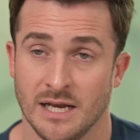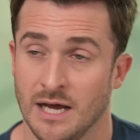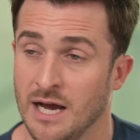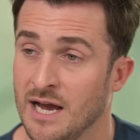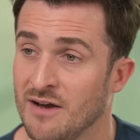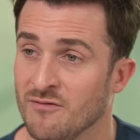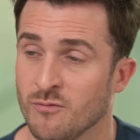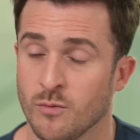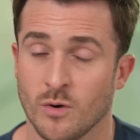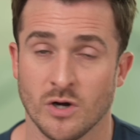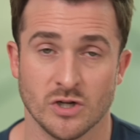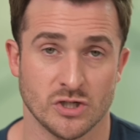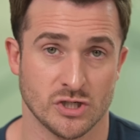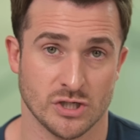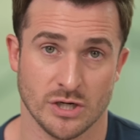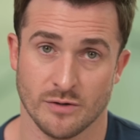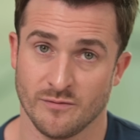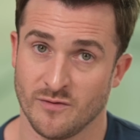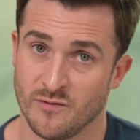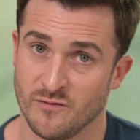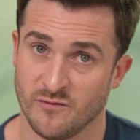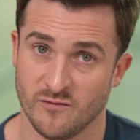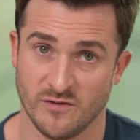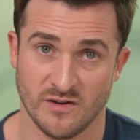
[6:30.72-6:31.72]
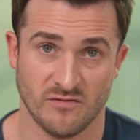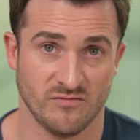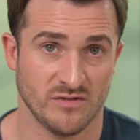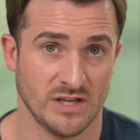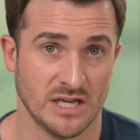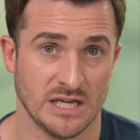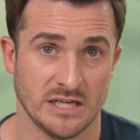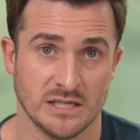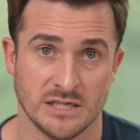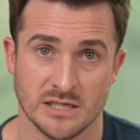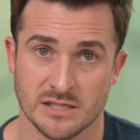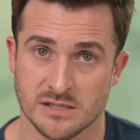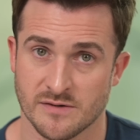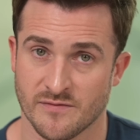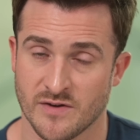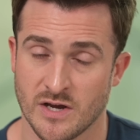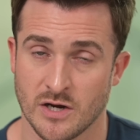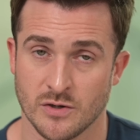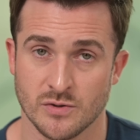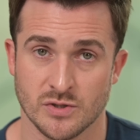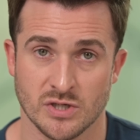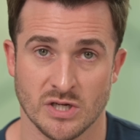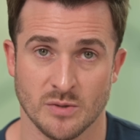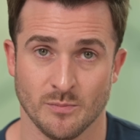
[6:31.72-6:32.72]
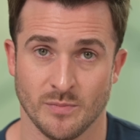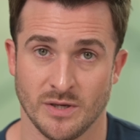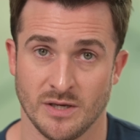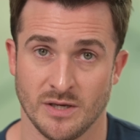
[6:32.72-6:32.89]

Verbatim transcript: And I have watched over 15 years of coaching